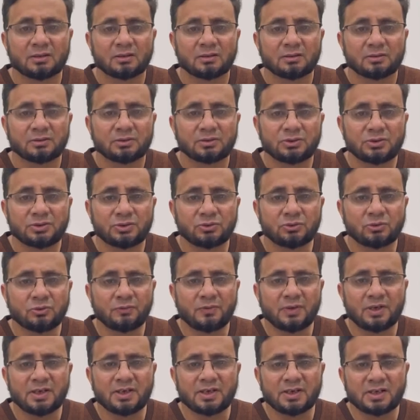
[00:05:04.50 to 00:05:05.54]
You
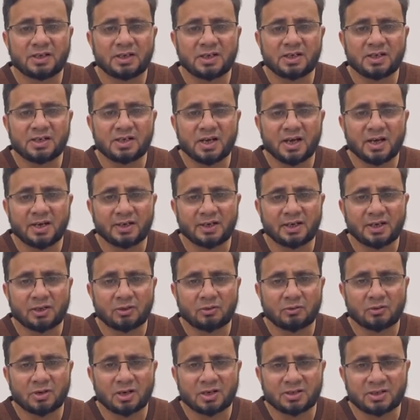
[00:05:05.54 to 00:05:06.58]
will need an
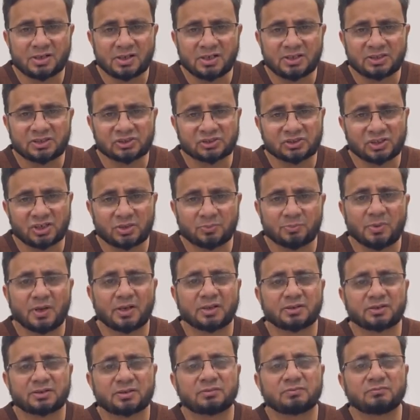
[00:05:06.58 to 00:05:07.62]
introductory
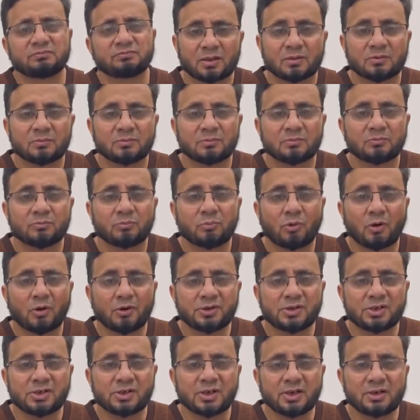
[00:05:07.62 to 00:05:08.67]
statement,
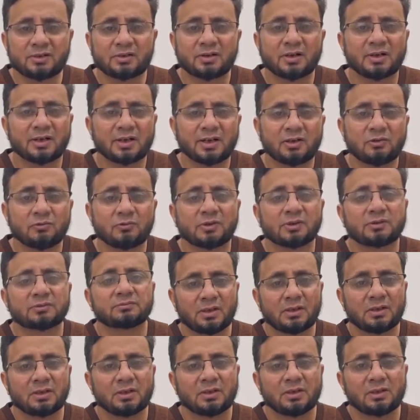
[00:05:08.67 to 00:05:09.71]
body and conclusion.
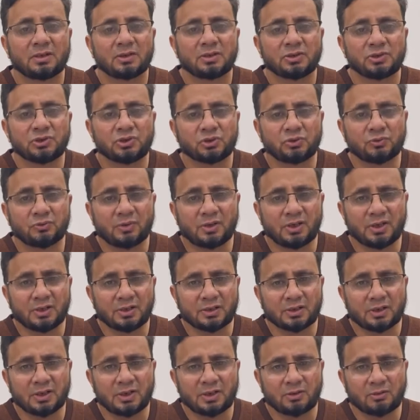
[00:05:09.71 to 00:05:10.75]

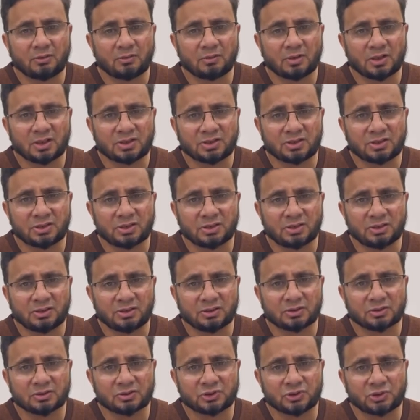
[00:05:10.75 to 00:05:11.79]
Your
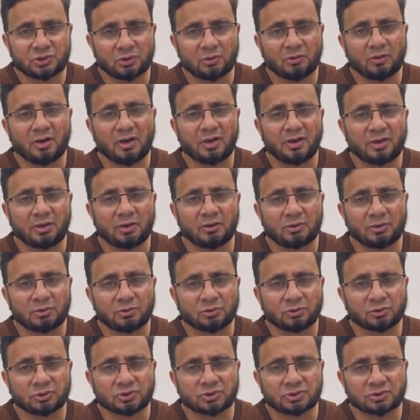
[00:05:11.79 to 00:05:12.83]
introduction should
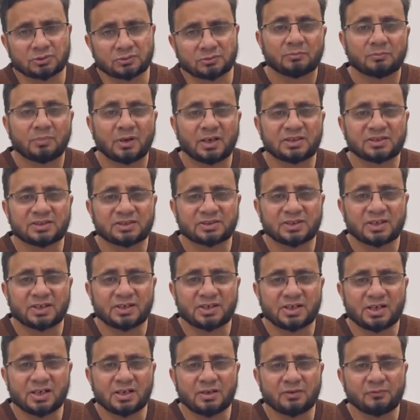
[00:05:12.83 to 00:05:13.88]
introduce by
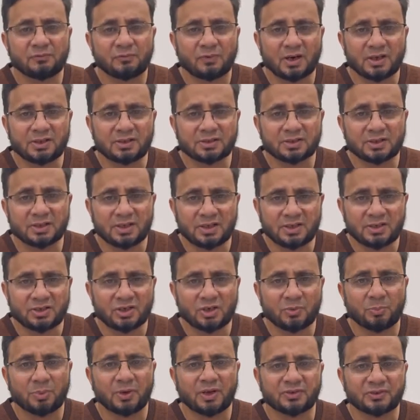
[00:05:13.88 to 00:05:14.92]
stating what it
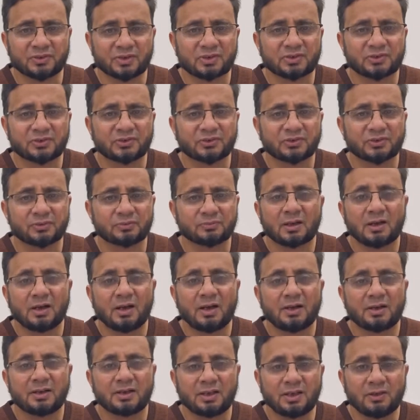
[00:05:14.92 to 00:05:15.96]
represents
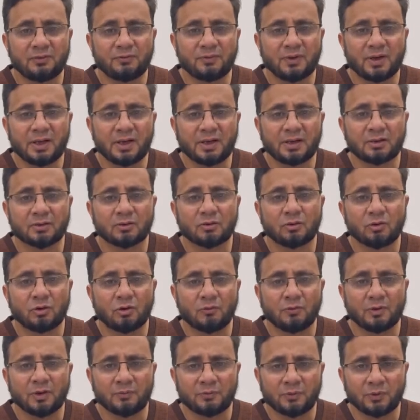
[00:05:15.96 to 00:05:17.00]
and give an
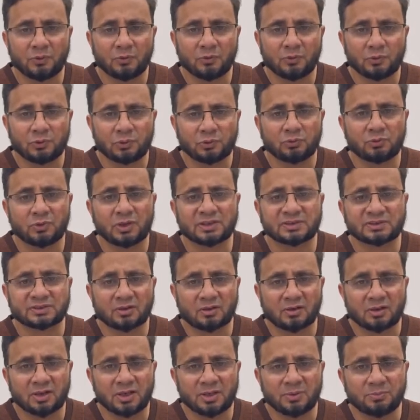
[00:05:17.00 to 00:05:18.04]
overview to
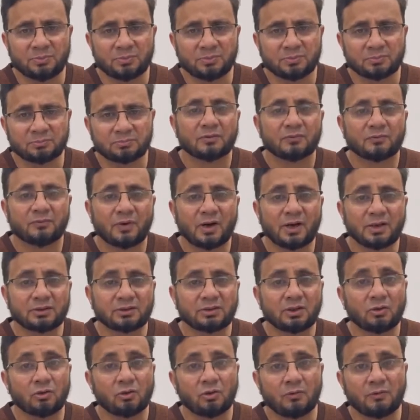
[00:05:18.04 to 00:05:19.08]
describe what
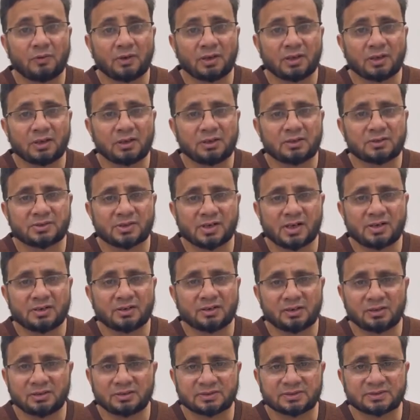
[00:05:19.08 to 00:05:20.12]
the overall
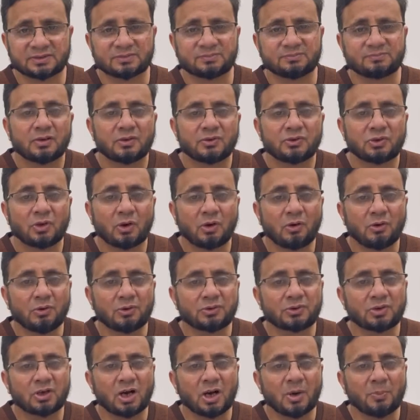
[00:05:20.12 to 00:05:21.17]
trend is.
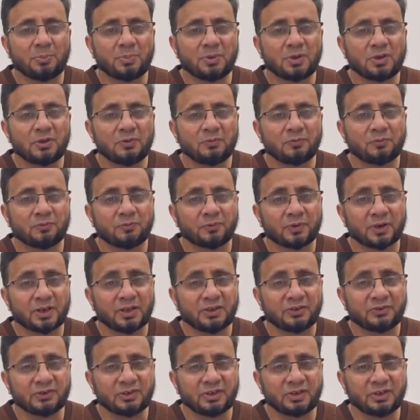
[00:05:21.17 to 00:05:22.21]
Don't copy
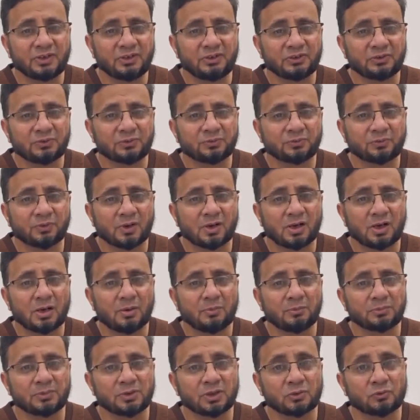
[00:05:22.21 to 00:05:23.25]
phrases
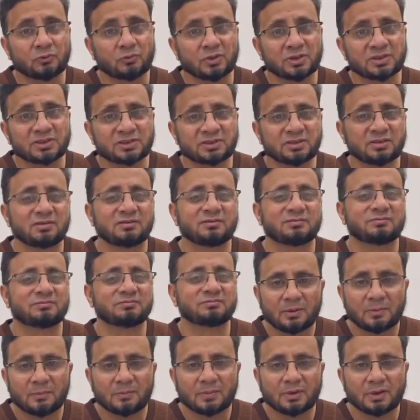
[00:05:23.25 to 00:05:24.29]
from the question,
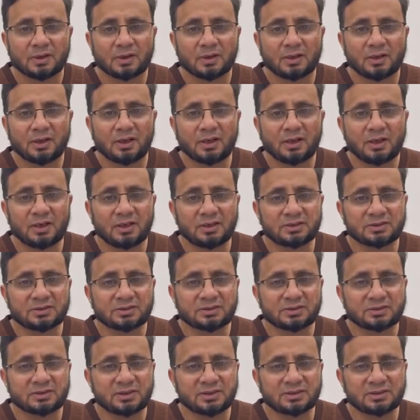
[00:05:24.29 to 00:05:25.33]

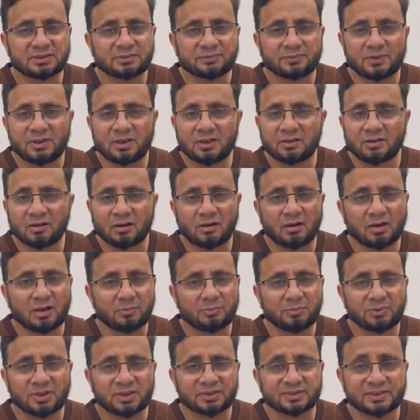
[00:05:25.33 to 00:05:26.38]
as this will not
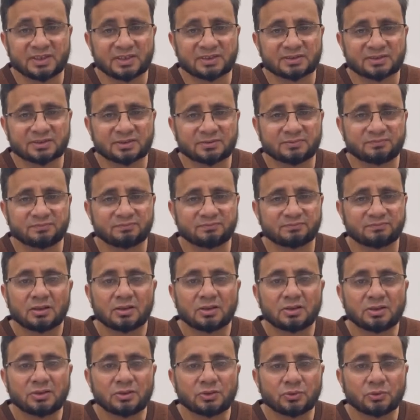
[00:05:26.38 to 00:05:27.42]
be assessed.
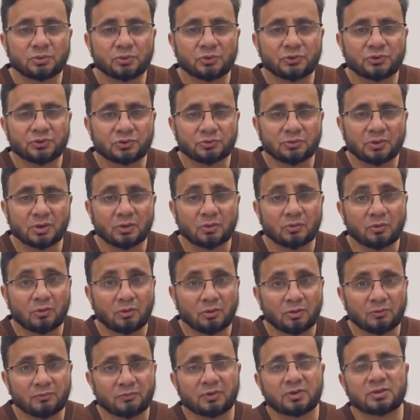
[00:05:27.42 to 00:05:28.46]
Use your
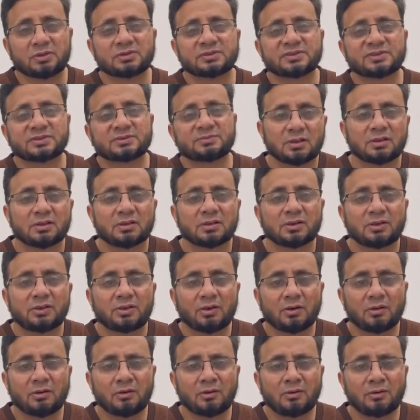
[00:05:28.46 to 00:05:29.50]
own words.
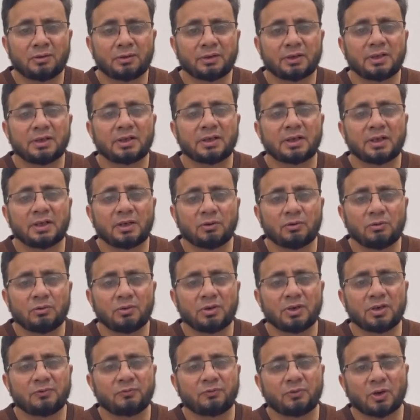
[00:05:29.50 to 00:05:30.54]
Don't include
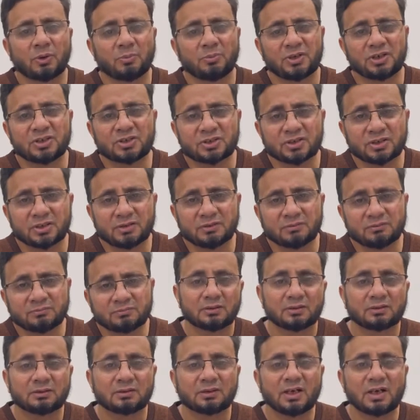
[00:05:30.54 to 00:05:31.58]
information
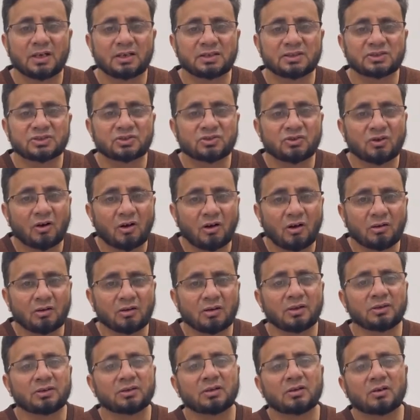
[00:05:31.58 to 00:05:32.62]
that is not
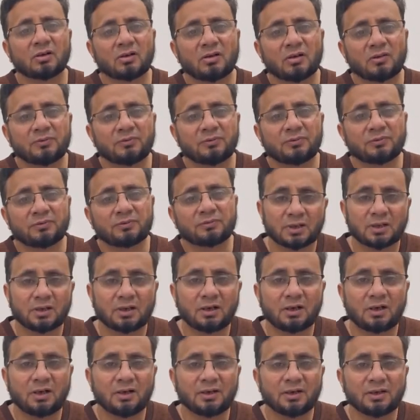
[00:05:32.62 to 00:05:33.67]
on the graph
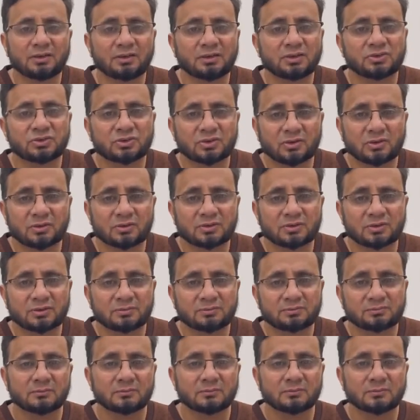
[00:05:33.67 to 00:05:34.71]
or in the chart.
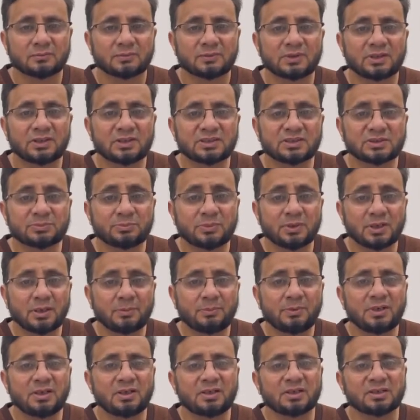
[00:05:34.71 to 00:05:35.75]
This may
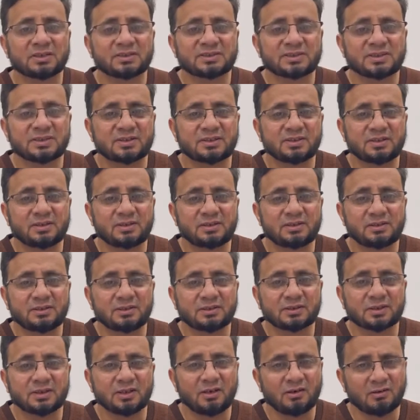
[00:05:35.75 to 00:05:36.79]
be considered
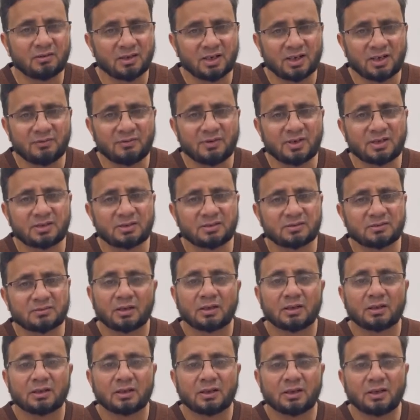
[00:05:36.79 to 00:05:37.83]
irrelevant
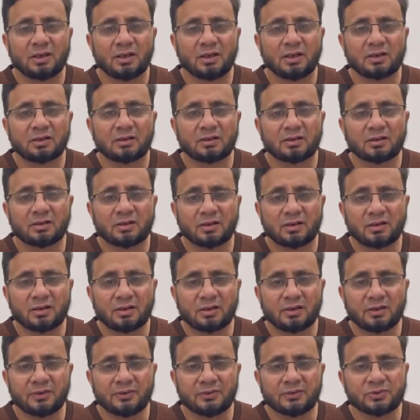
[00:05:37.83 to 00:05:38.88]
and
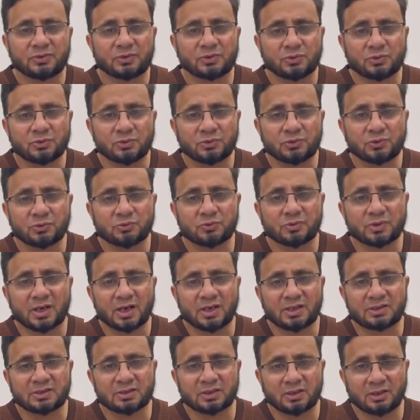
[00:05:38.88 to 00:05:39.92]
cause you to
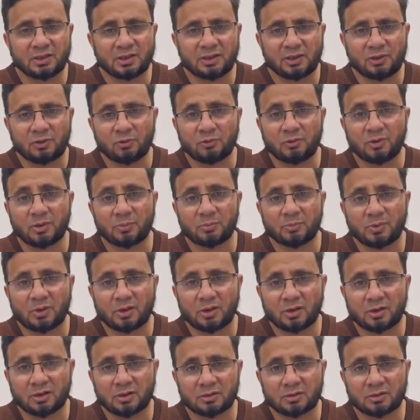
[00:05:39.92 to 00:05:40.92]
get a lower mark.